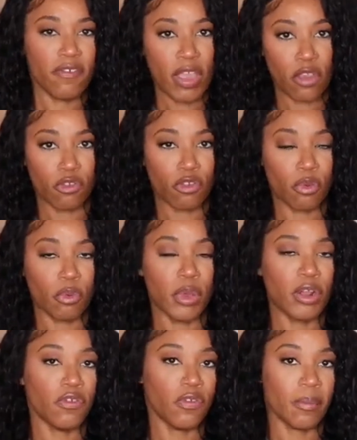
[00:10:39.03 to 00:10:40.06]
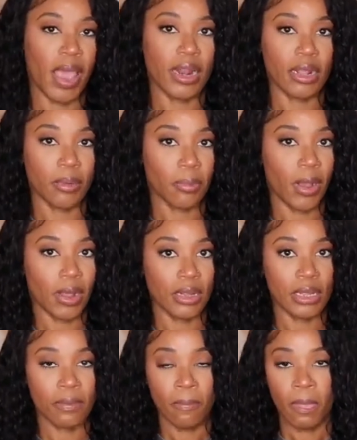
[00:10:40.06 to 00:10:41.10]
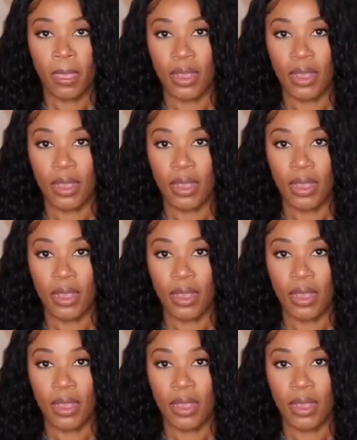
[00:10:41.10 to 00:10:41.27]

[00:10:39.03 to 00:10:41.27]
fingers through it from adding the product.